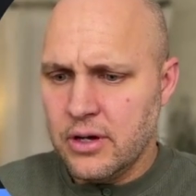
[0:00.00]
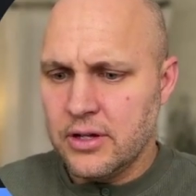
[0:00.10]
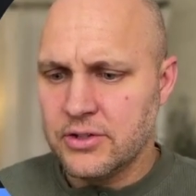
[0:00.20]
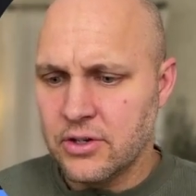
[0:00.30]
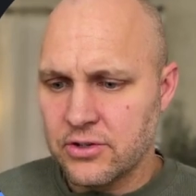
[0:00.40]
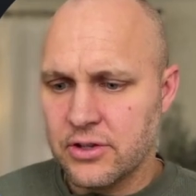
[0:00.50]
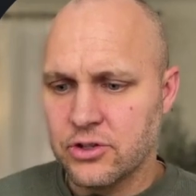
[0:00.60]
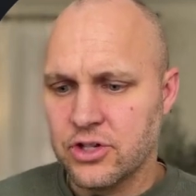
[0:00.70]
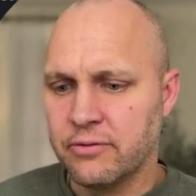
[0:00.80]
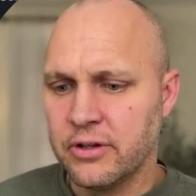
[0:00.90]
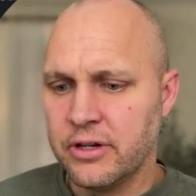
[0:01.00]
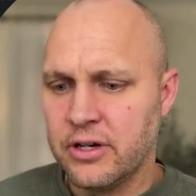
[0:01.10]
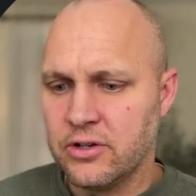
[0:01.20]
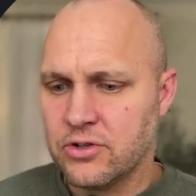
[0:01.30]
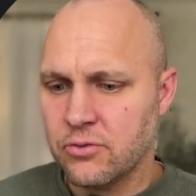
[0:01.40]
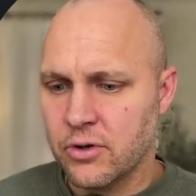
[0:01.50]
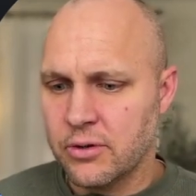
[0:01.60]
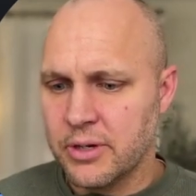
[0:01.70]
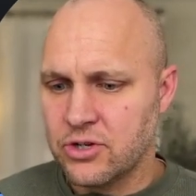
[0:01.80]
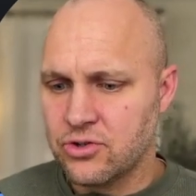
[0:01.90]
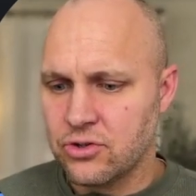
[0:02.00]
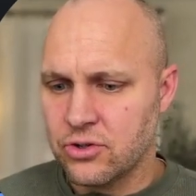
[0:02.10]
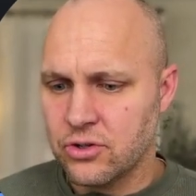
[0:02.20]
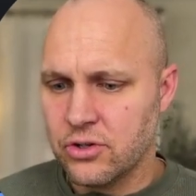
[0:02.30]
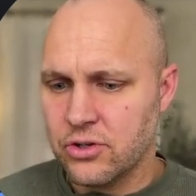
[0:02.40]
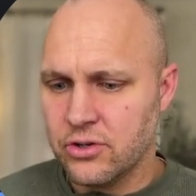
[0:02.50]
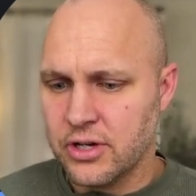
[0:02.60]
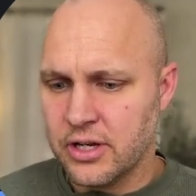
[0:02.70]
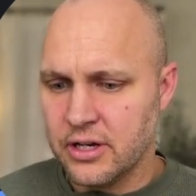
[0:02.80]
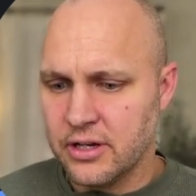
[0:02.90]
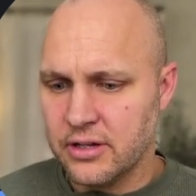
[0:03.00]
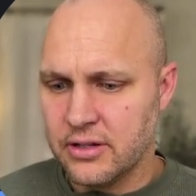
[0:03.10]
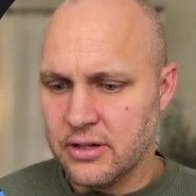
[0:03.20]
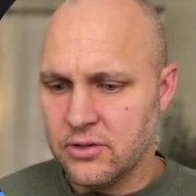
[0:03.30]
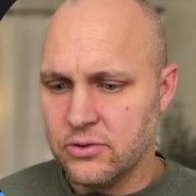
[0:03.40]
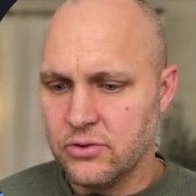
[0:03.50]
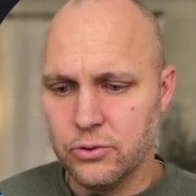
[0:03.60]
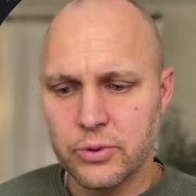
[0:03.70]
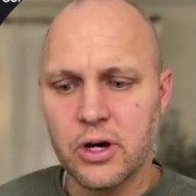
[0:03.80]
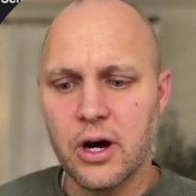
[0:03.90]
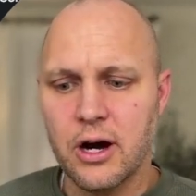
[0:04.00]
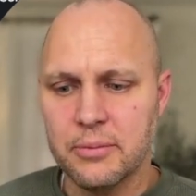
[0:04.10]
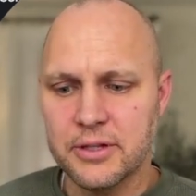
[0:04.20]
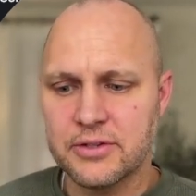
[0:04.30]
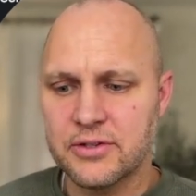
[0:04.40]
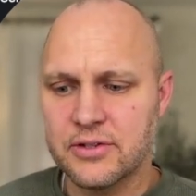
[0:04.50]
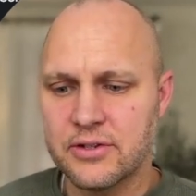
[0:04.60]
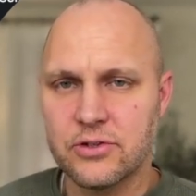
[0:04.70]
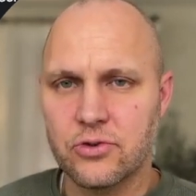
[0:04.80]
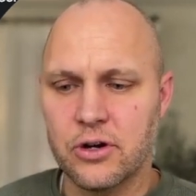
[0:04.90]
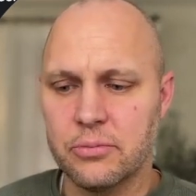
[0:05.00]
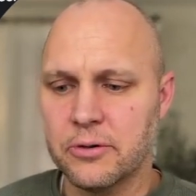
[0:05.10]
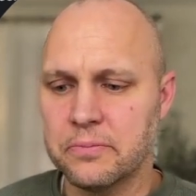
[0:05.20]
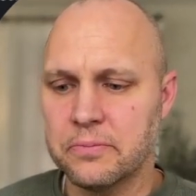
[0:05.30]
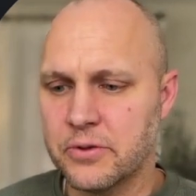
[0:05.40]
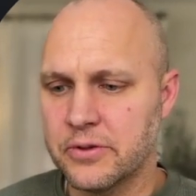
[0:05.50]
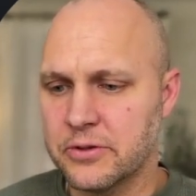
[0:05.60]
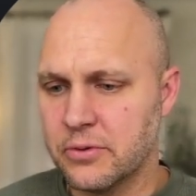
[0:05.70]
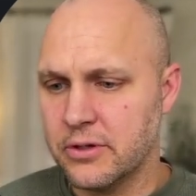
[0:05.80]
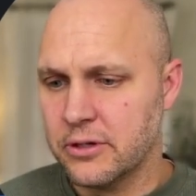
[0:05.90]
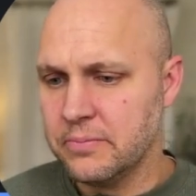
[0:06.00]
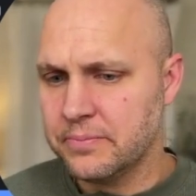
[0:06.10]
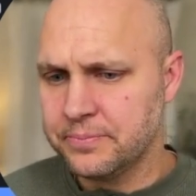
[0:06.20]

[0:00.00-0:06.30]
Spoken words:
And so there's several in here. So you want to make sure you're getting the YouTube Comments Scraper. So this one here.